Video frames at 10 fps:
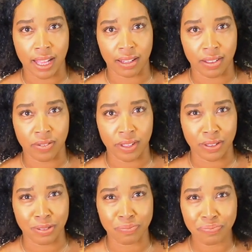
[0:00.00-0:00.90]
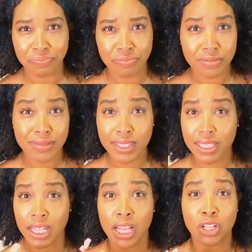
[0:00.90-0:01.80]
how they feel.
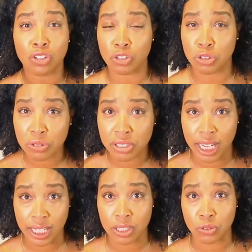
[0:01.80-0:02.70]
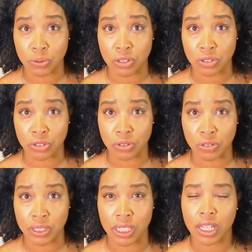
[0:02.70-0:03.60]
Do check ins with your
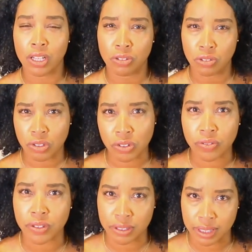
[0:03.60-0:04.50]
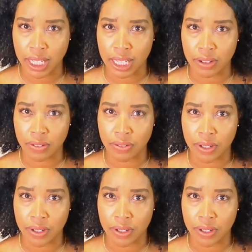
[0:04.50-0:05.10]
children. Do you feel safe?